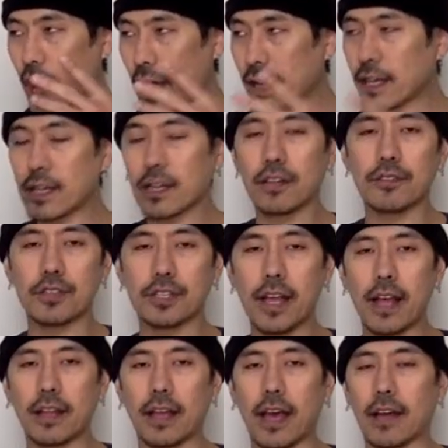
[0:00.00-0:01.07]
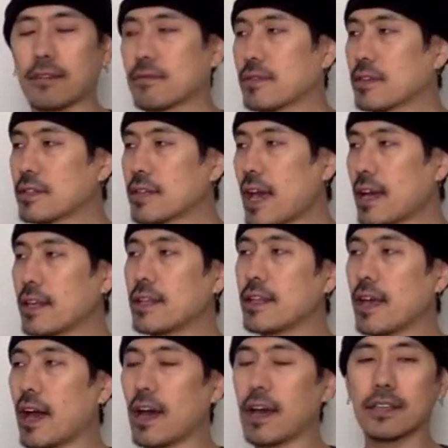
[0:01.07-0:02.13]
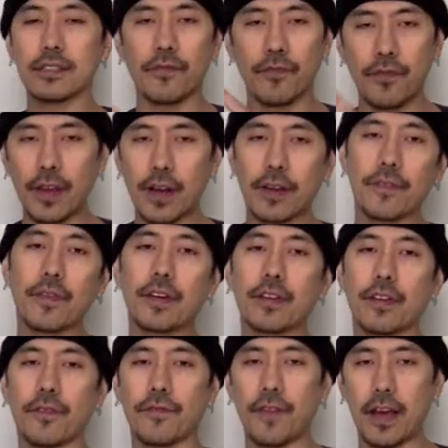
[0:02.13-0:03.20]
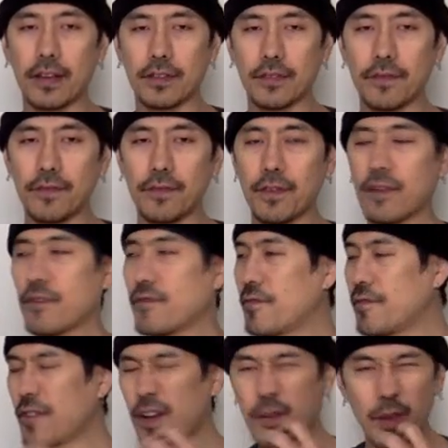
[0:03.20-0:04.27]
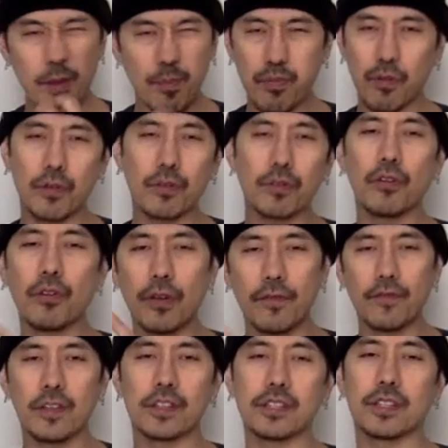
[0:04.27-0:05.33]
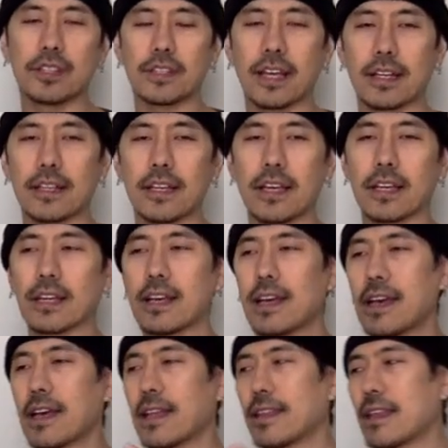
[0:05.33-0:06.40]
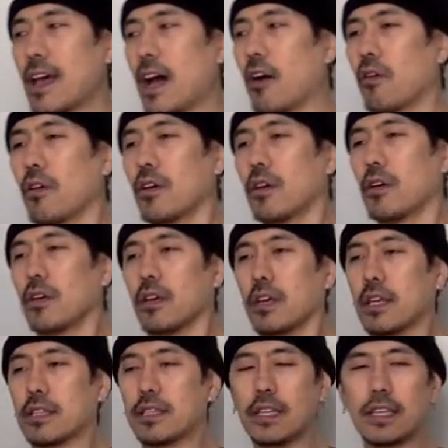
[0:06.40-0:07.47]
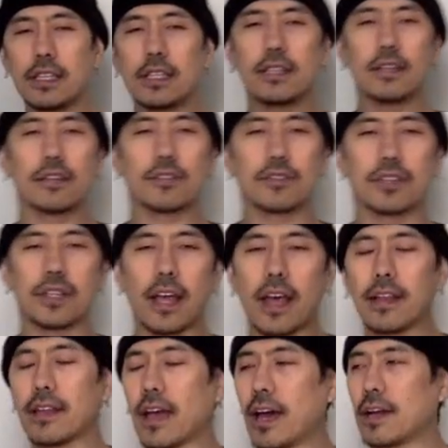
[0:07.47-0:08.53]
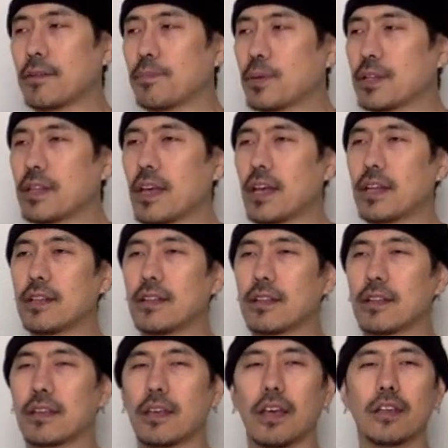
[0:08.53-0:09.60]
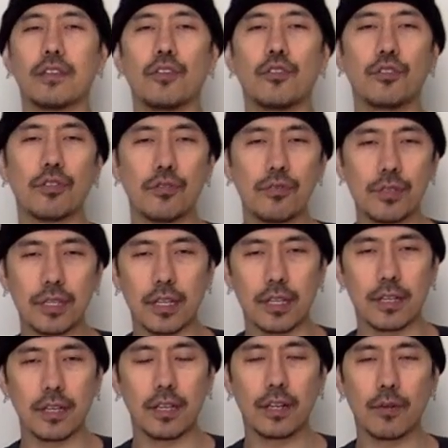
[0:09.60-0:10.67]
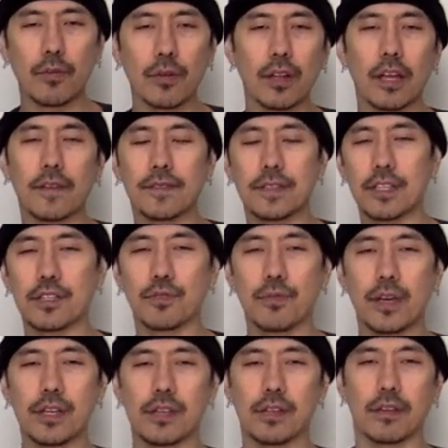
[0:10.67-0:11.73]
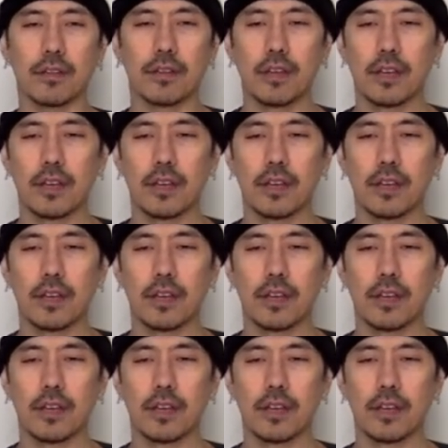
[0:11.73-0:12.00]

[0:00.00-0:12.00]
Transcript: I can understand that Attacking the eyes, very, very effective, very brutal and vicious technique. Now, it's easy to understand that, but then can you use it in a real life situation?